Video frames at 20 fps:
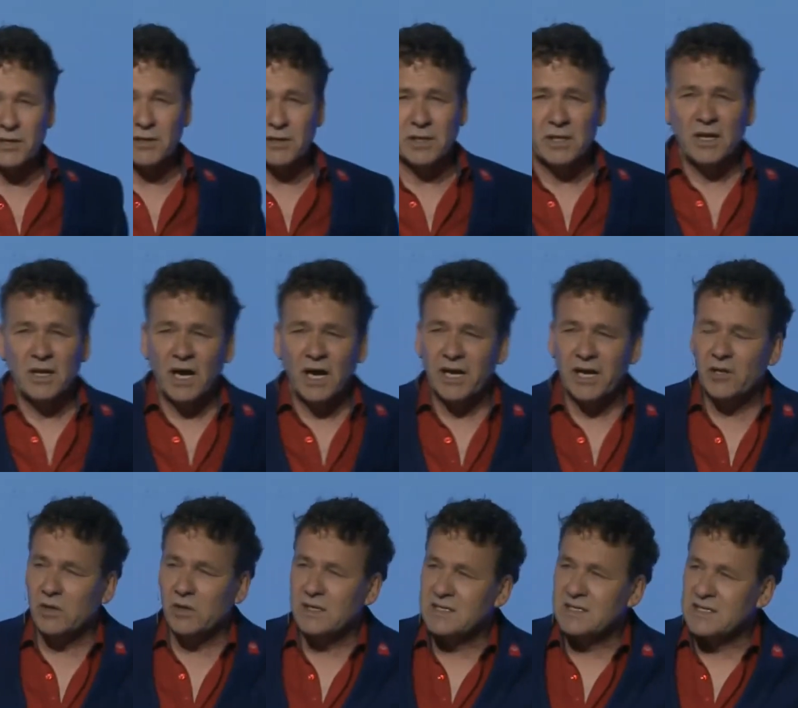I know
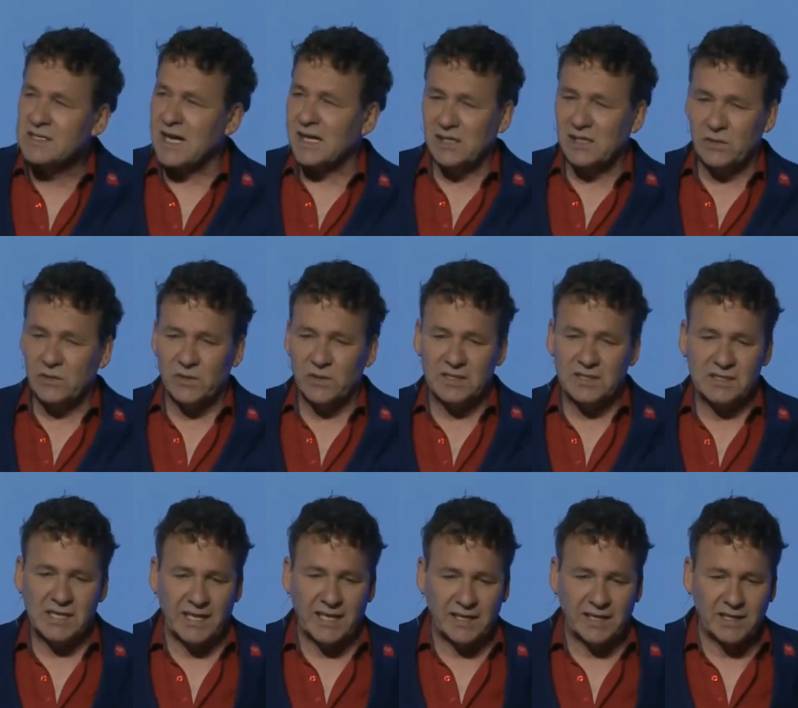exactly what to
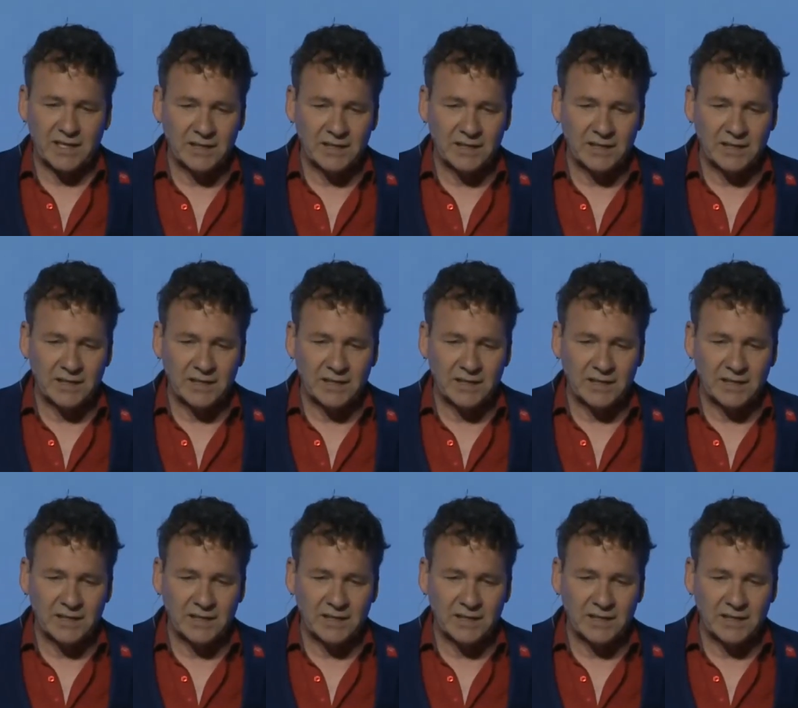take.